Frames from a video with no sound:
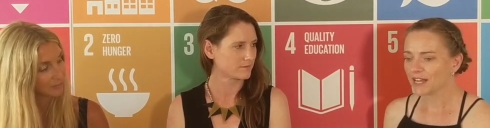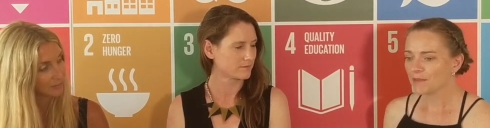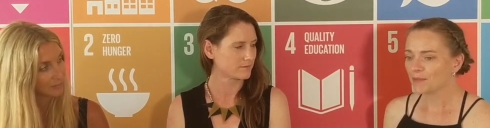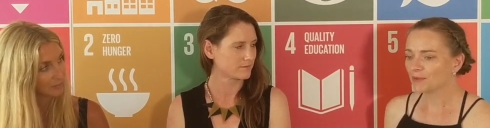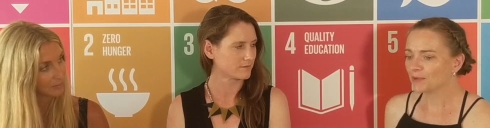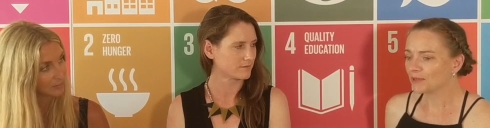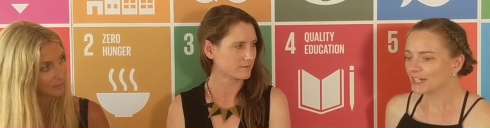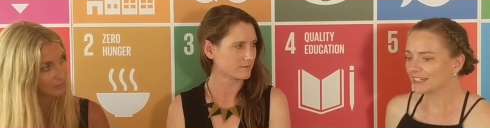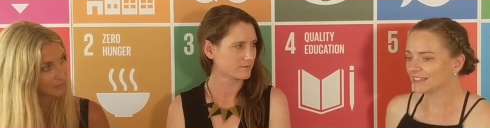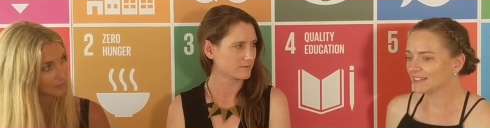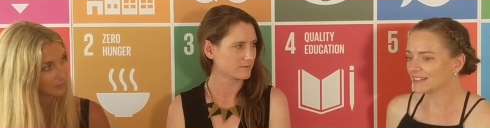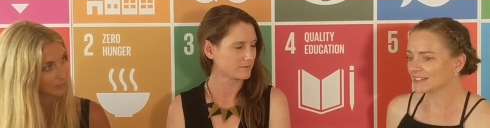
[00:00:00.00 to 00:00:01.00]
Speaker 1: But we
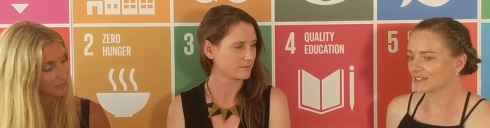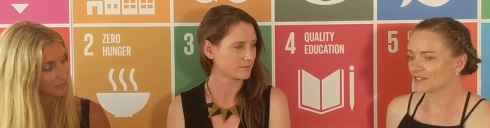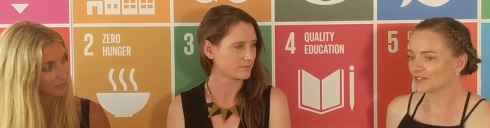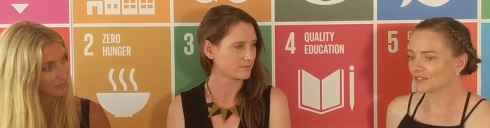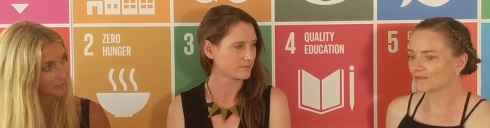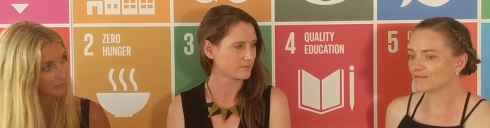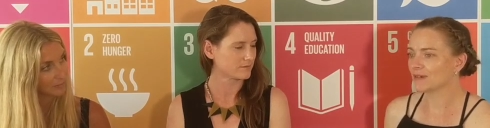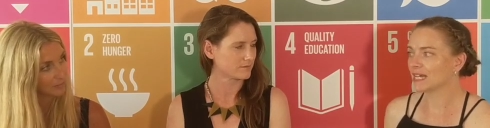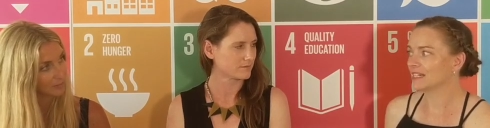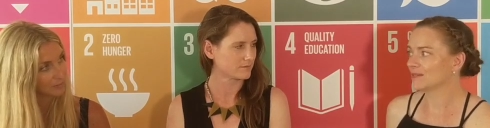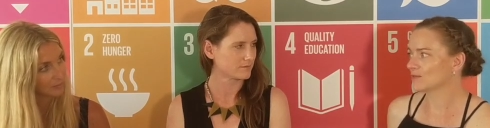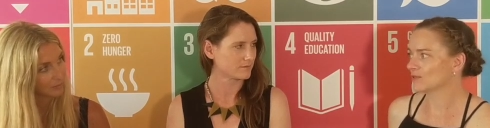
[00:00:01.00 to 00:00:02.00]
recognize that there's
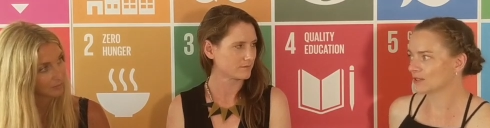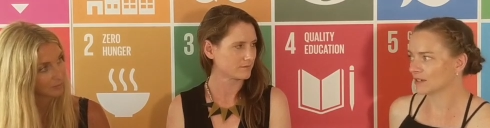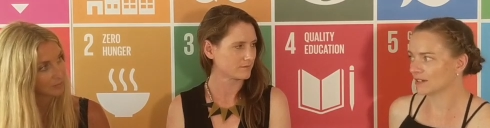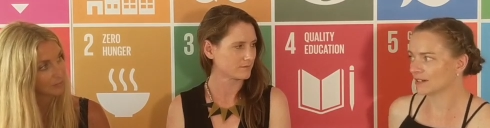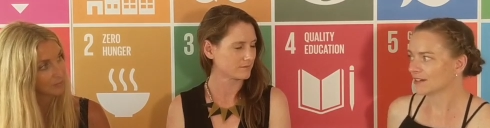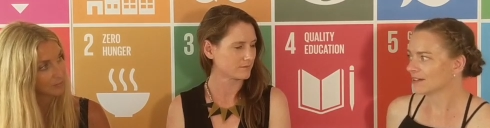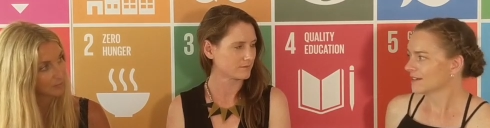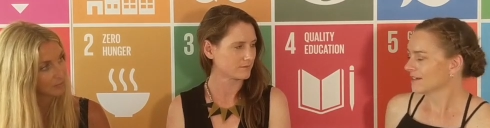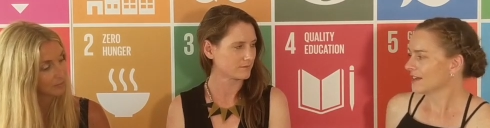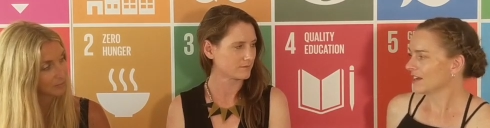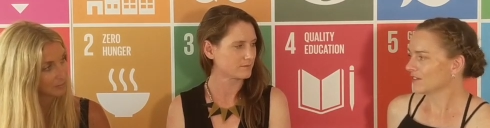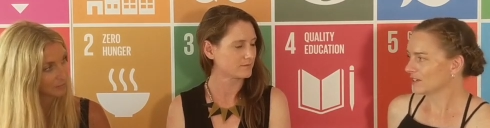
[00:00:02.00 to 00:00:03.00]
many more
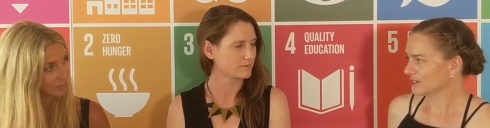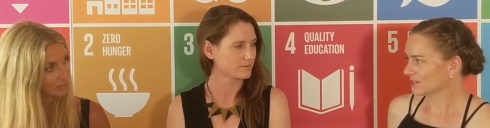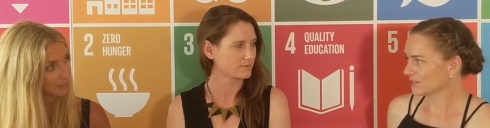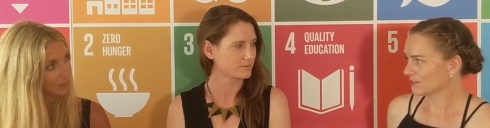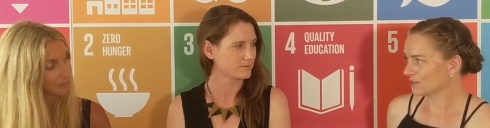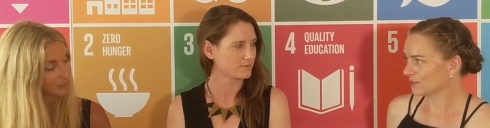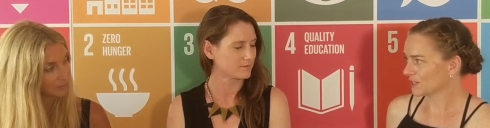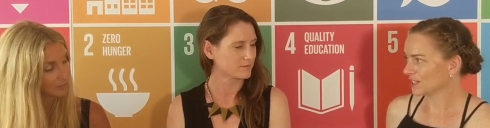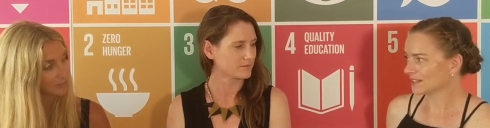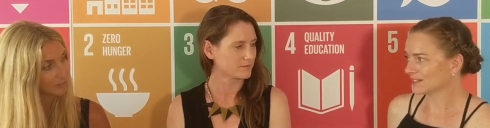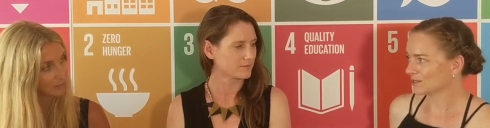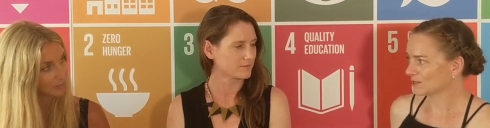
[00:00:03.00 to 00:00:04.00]
areas of
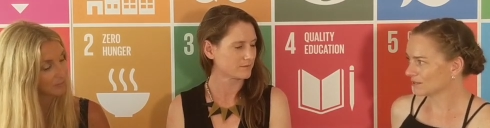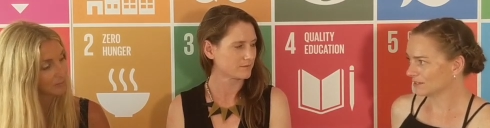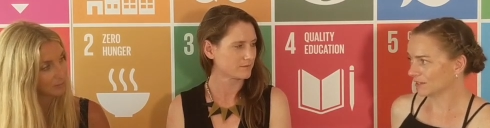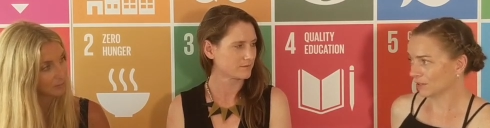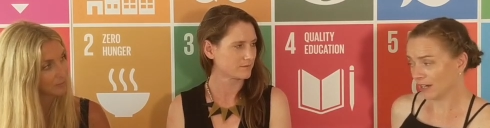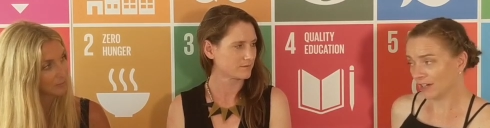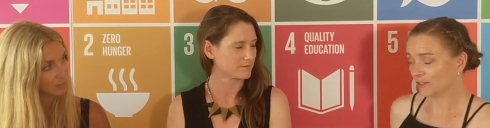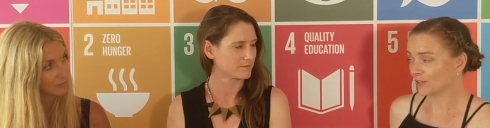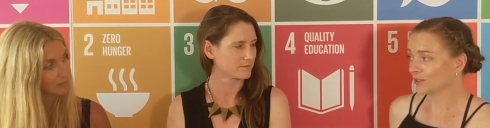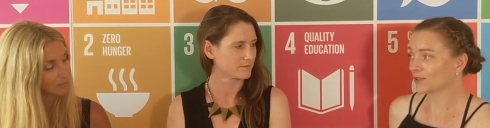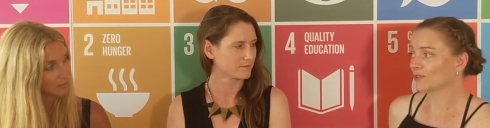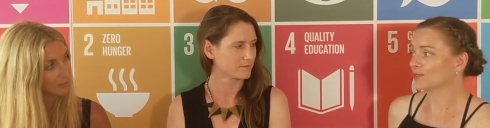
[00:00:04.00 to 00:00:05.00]
focus you know, under
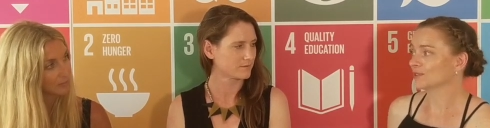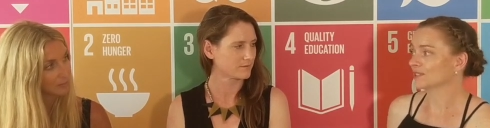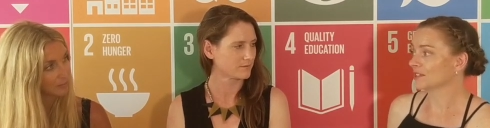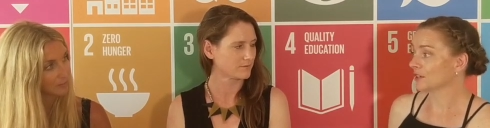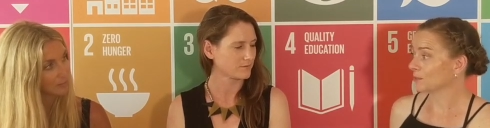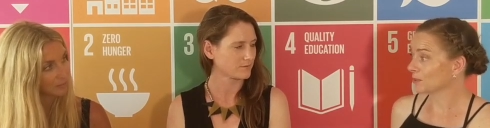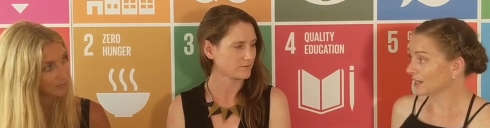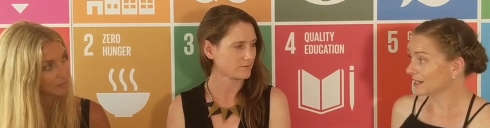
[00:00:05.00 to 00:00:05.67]
the goals that our